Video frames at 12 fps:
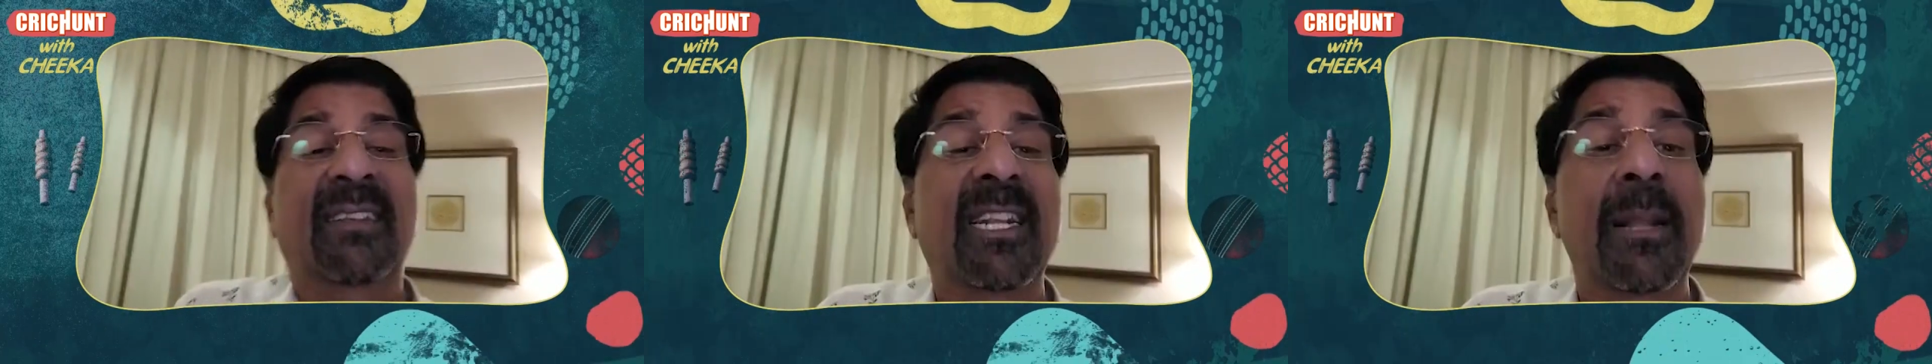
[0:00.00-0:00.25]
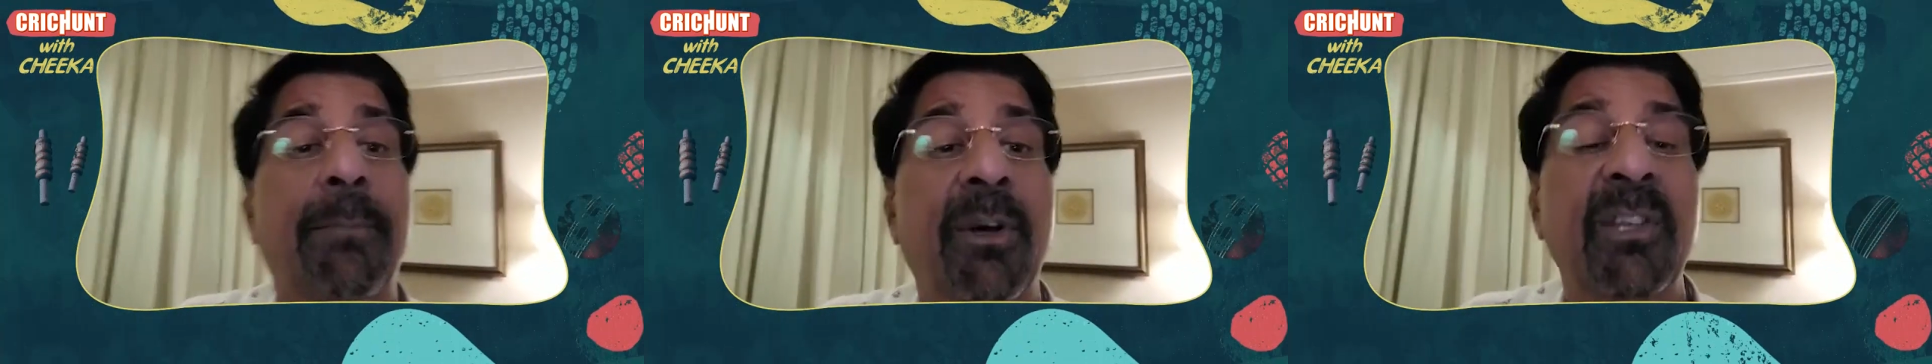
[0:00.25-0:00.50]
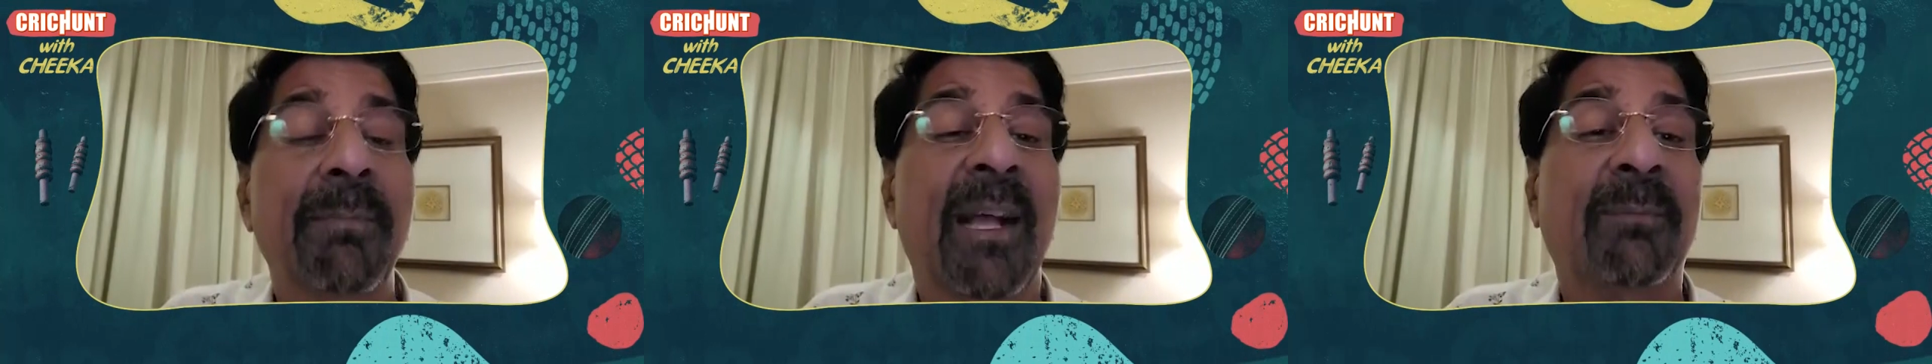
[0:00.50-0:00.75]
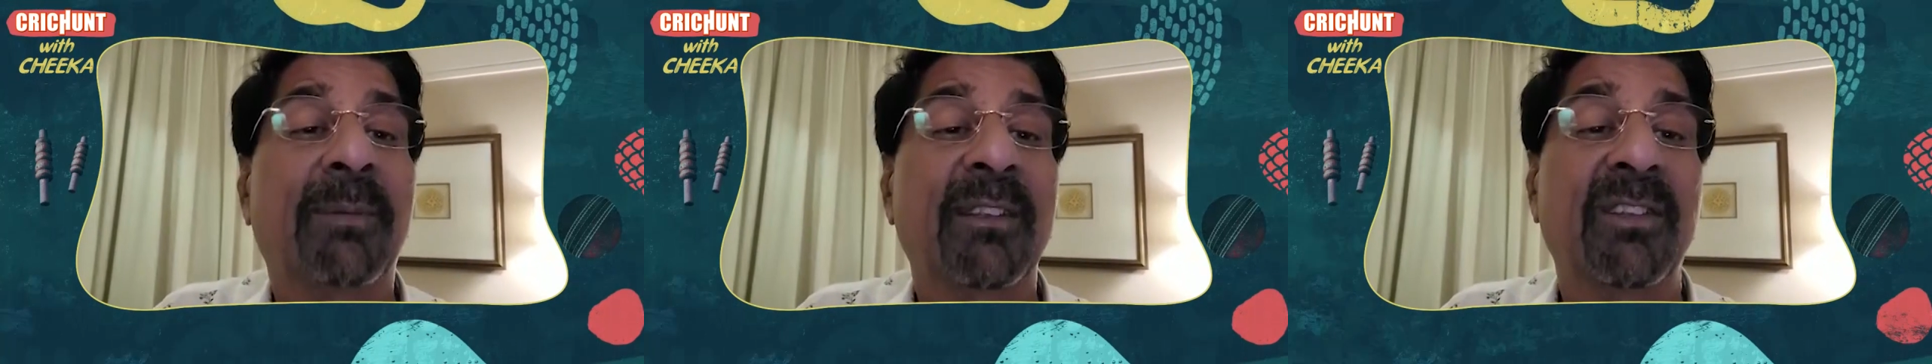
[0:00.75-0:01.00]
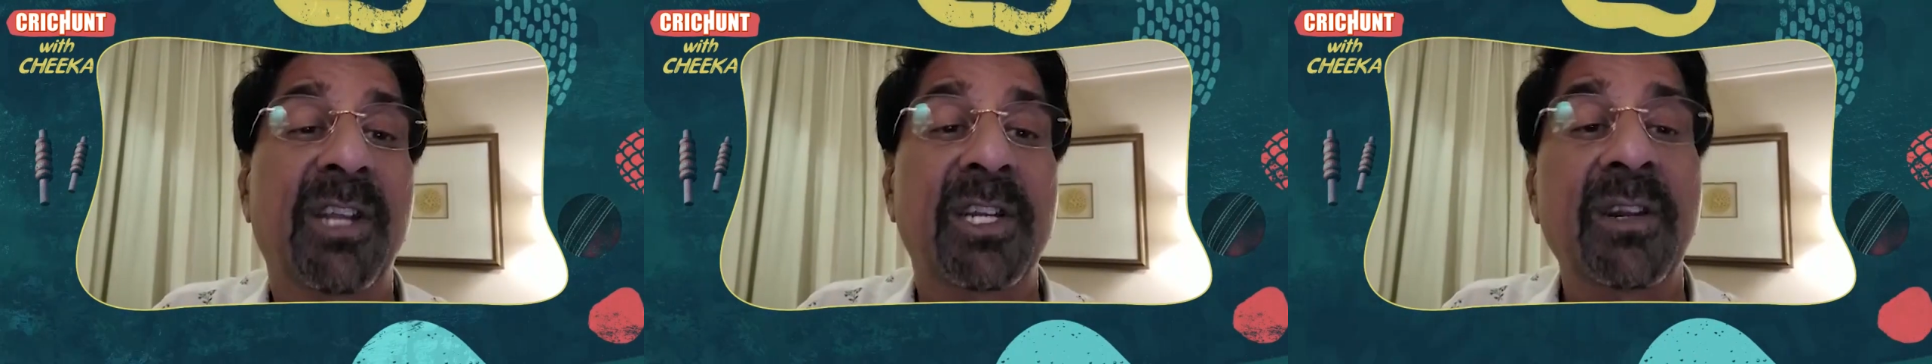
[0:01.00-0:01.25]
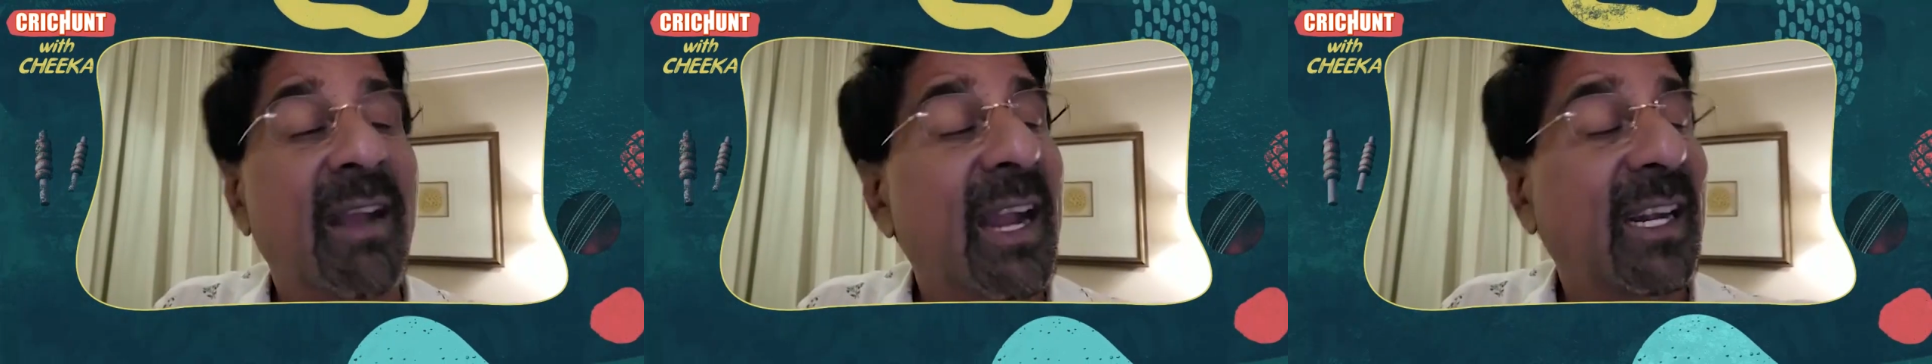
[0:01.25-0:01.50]
said the post-match
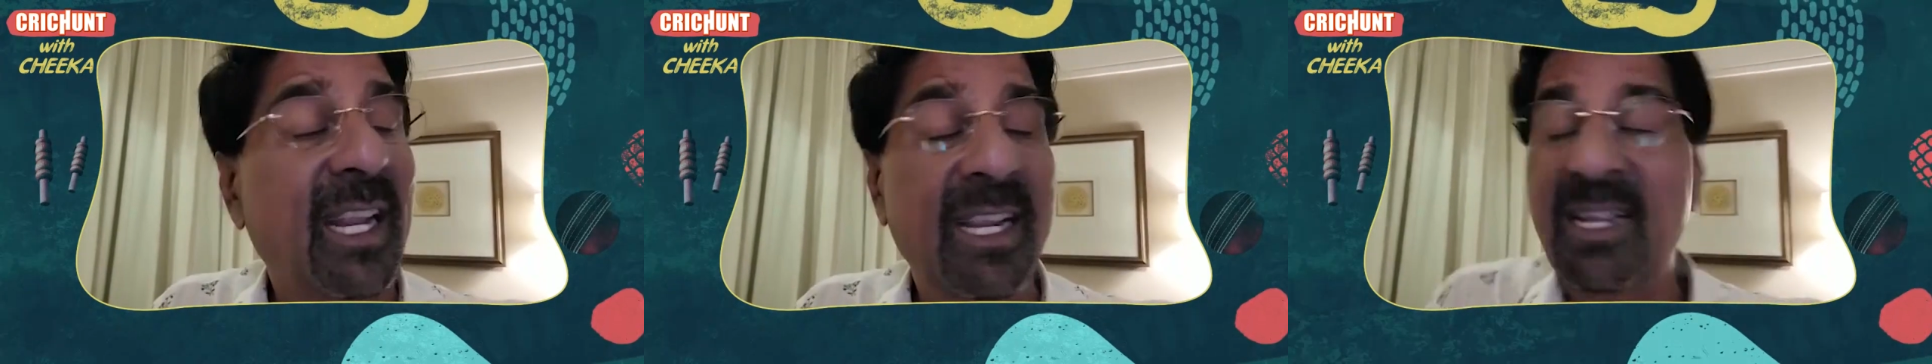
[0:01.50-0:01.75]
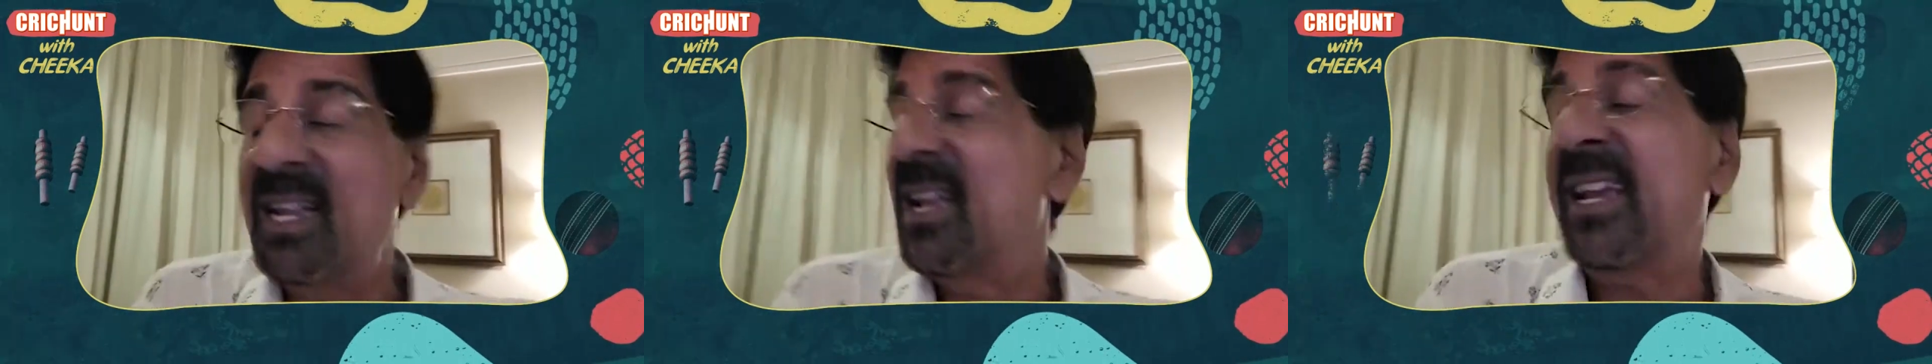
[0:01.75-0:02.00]
presentation, rightly,